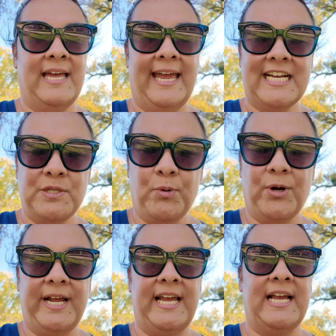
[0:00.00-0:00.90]

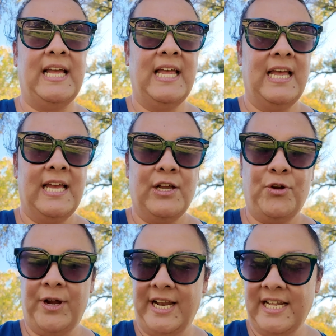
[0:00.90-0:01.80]
exporting,
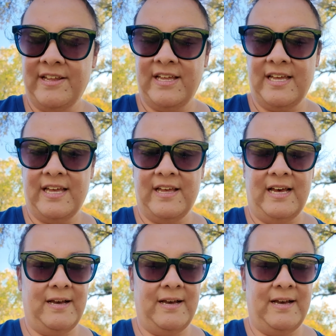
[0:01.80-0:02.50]
creating the